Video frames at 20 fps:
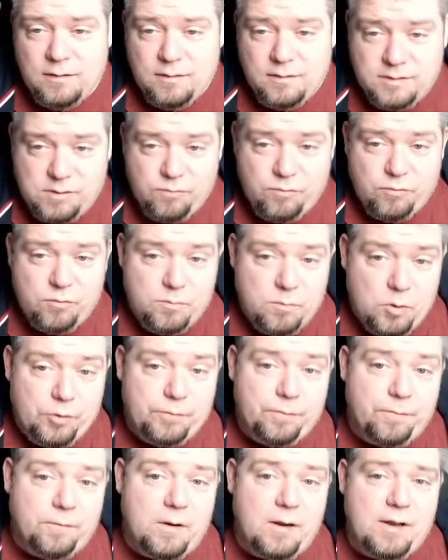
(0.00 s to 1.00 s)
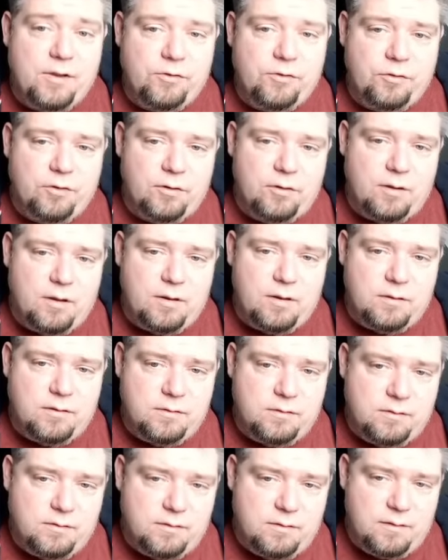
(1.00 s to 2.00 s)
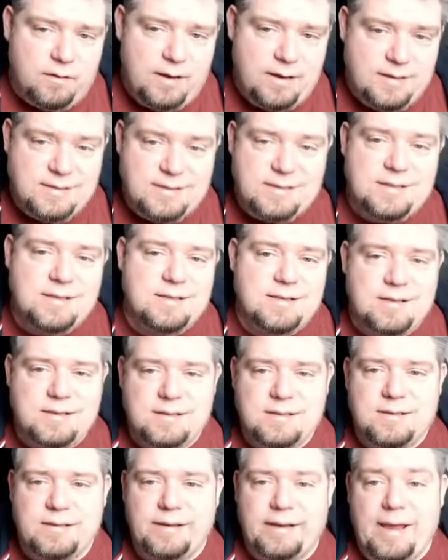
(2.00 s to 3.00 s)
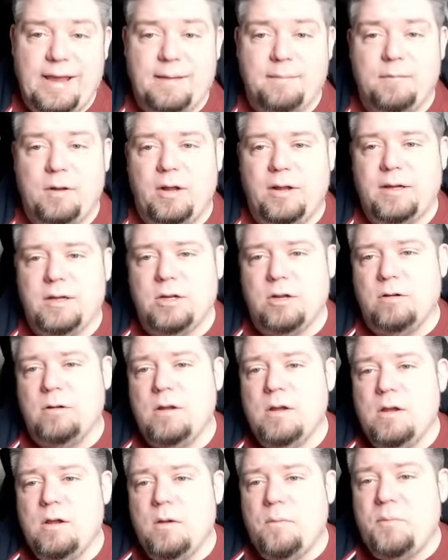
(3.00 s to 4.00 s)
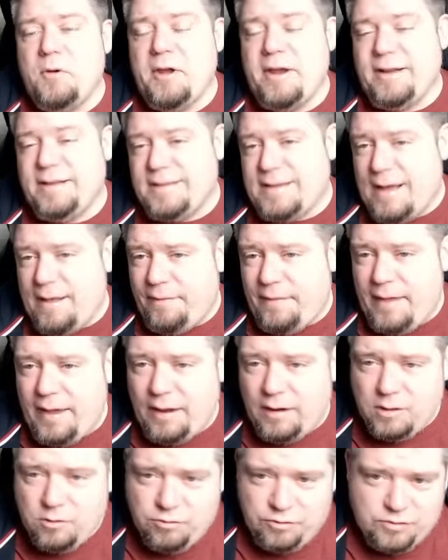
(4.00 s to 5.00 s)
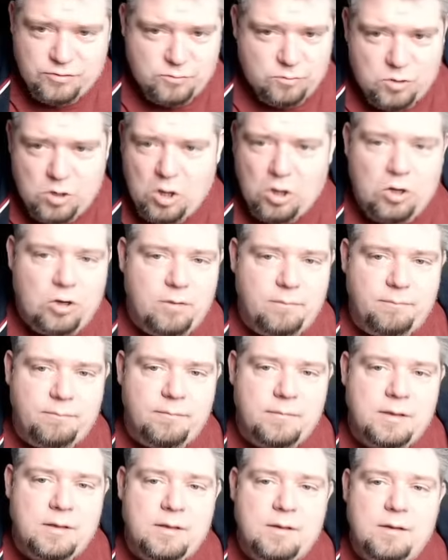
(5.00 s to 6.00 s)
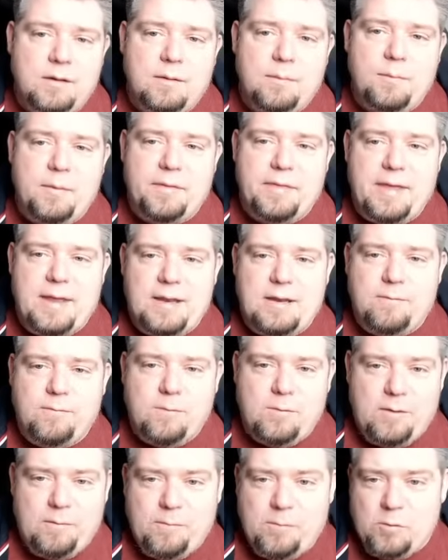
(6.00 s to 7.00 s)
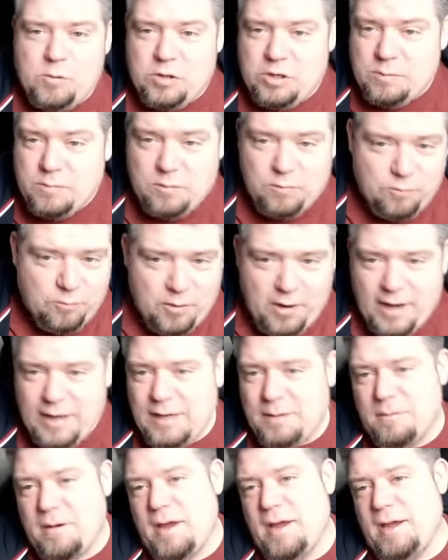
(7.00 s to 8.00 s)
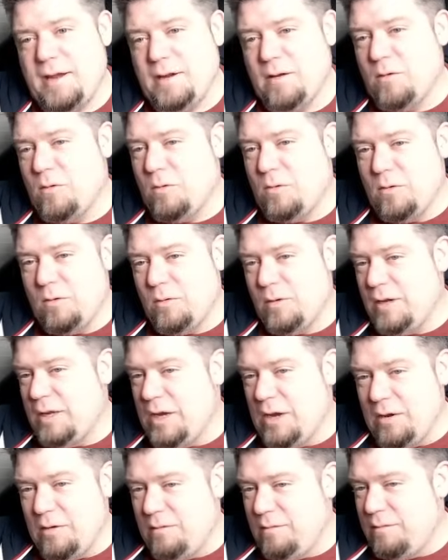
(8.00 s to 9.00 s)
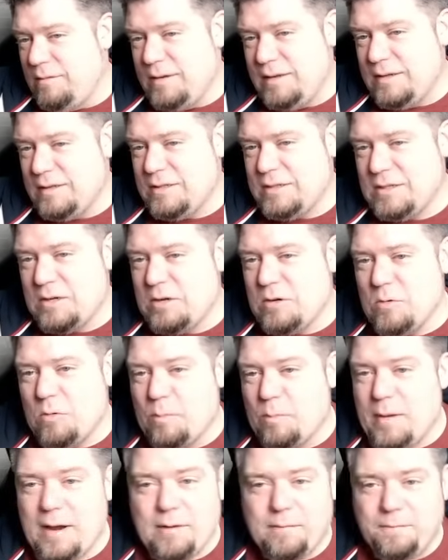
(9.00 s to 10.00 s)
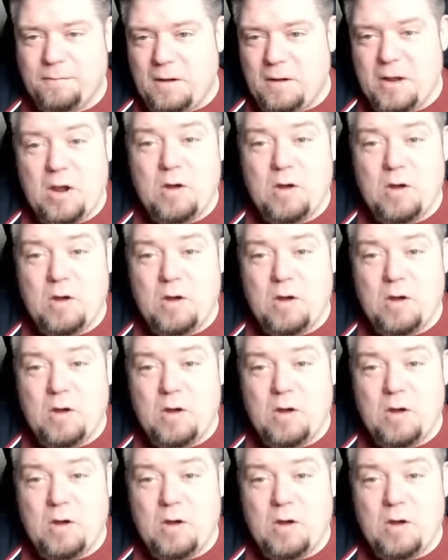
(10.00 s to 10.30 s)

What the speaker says: different modifiers and instances to the game, like, you know, putting down that crystal column, but then if you're Referral, you can move through it anyway, or, you know, you'll be able to fly